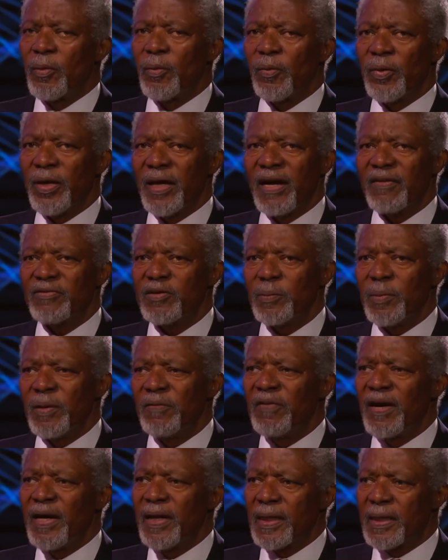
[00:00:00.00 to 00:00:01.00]
we have to be
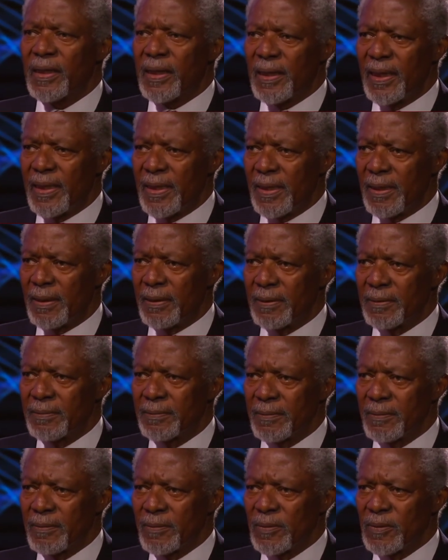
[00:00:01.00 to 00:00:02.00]
very clear
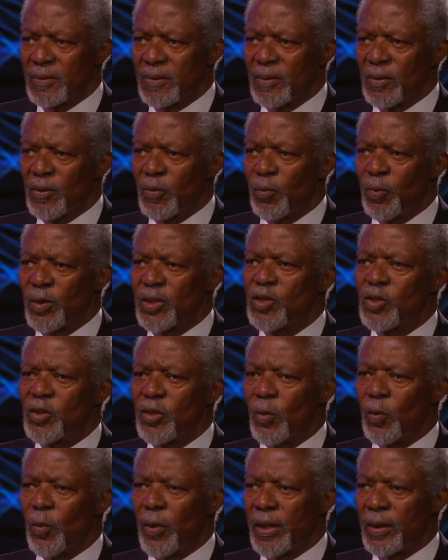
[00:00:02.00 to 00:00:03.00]
which
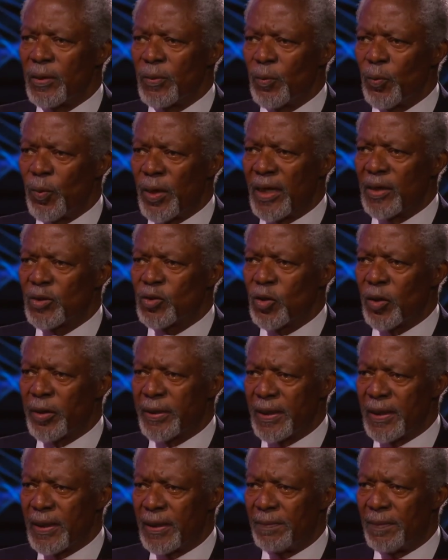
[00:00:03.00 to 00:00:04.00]
UN we are
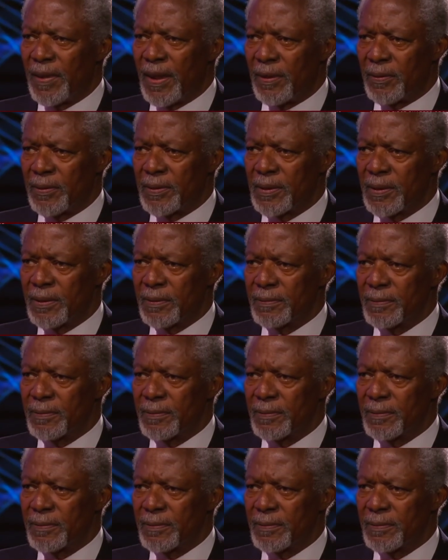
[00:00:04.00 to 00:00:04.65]
talking about.